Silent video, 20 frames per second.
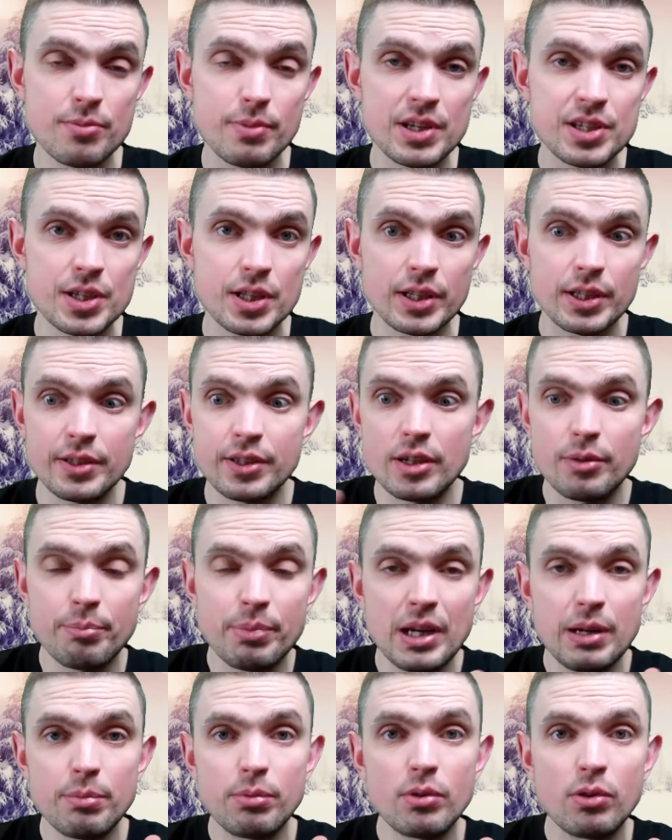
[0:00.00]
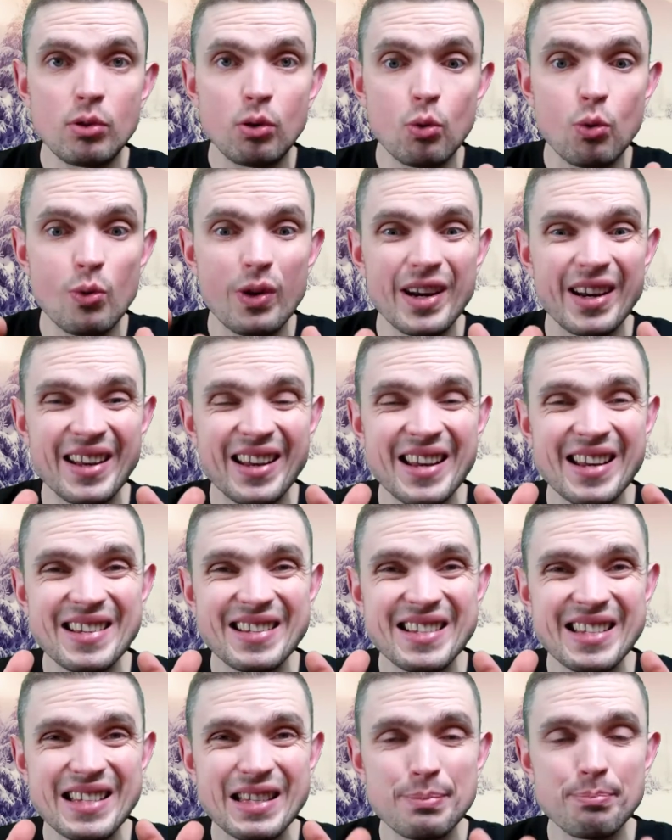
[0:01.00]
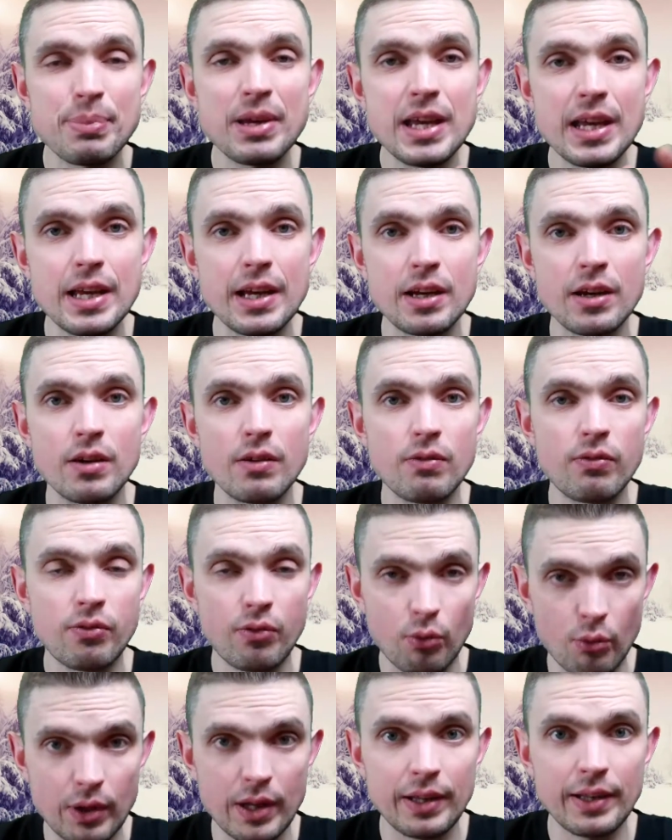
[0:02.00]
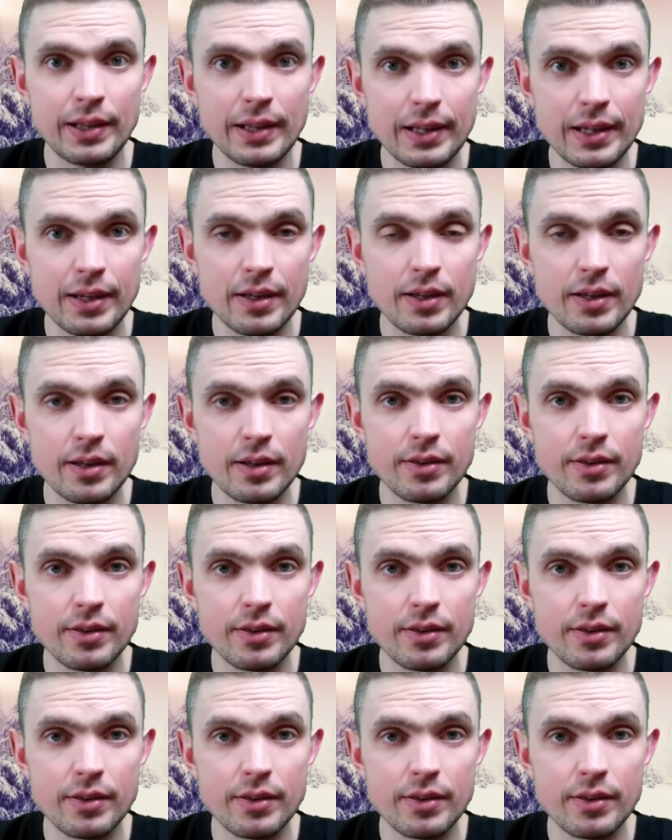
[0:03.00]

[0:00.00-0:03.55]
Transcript: Basically, they're people who want to speak fluently.